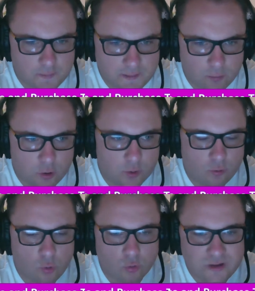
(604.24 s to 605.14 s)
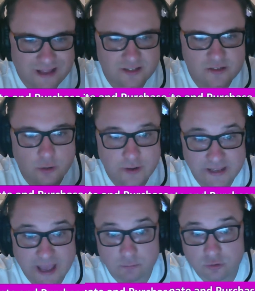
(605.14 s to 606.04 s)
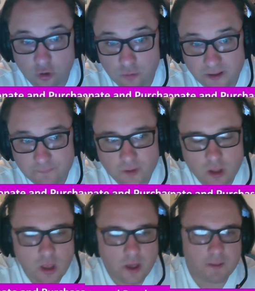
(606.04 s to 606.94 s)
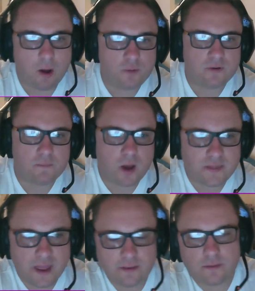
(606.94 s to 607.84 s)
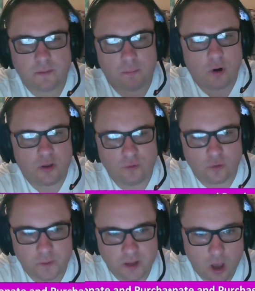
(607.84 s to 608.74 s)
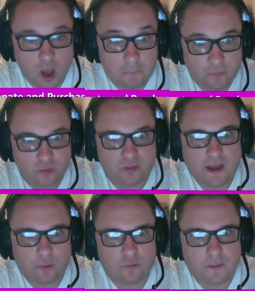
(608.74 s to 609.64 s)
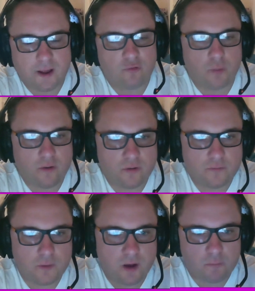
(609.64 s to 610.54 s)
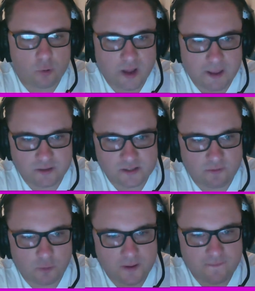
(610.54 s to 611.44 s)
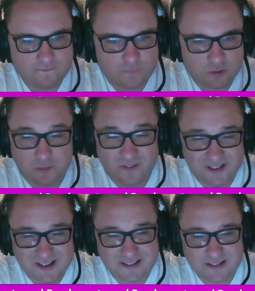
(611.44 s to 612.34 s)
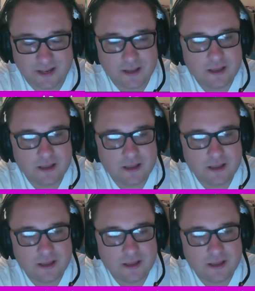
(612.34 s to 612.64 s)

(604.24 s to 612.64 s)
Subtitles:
people who are all yet to donate games to me. I'm hoping by then the prize fund will be up to £1,000 worth of board gaming stuff, which would be fantastic.